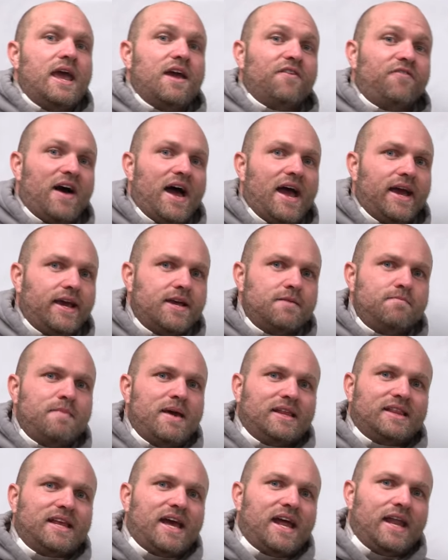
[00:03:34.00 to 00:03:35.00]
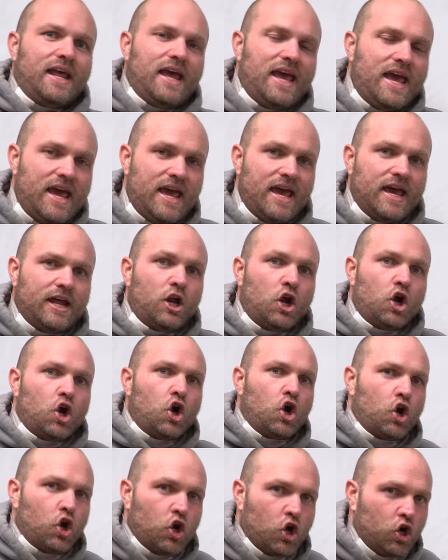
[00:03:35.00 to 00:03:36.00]
if I can make that hit
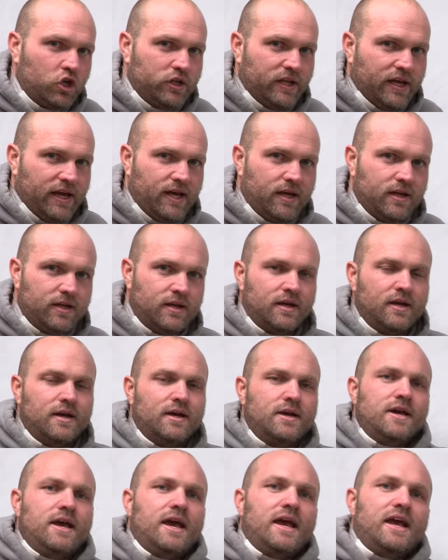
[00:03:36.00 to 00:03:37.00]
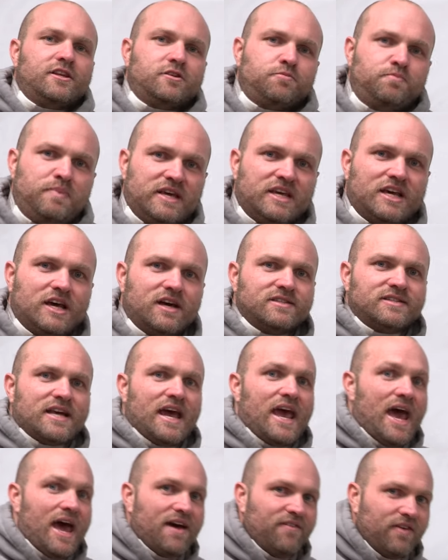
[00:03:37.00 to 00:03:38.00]
early it's because I
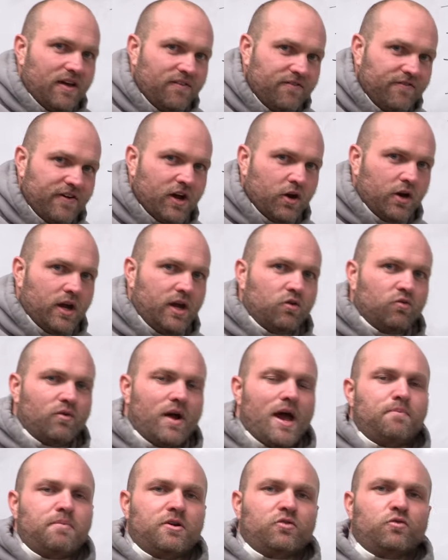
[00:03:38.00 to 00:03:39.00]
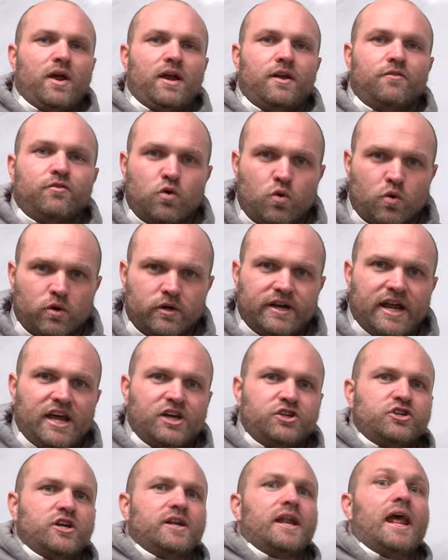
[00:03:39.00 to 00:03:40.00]
have a very rapid rate of
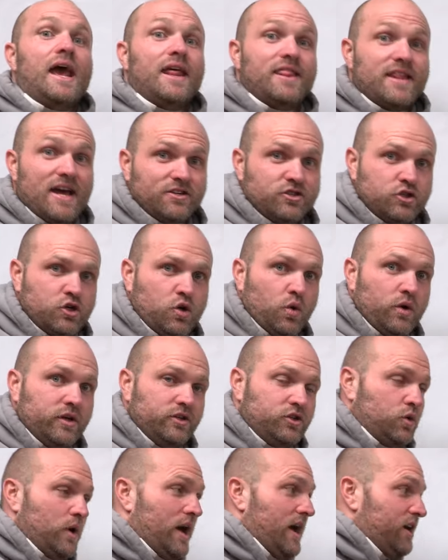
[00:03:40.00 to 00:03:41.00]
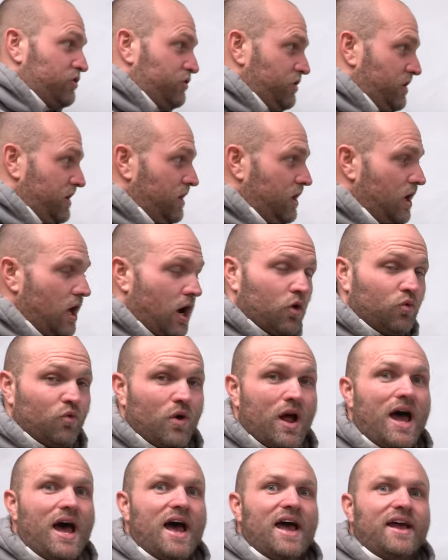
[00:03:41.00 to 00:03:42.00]
coordination and that's going to actually
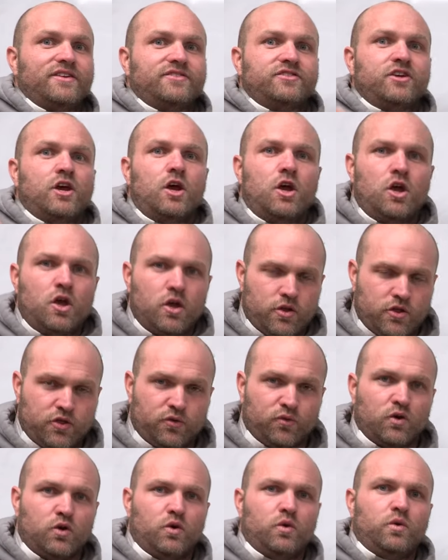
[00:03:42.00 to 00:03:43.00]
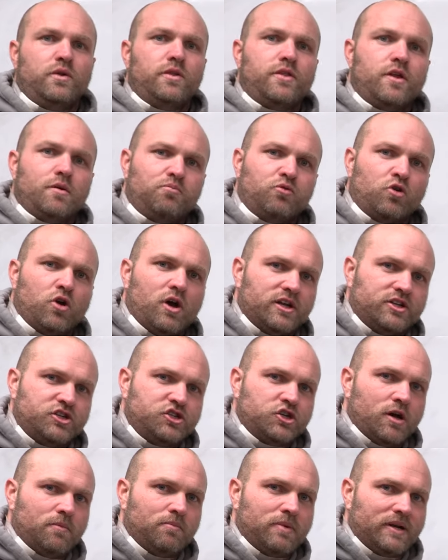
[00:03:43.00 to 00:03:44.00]
arise through the broad
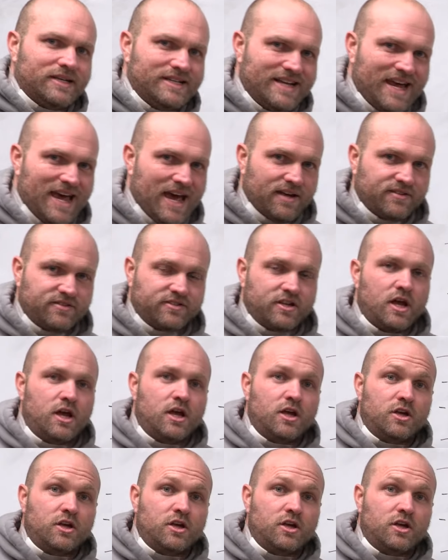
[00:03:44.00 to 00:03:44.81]
jump test.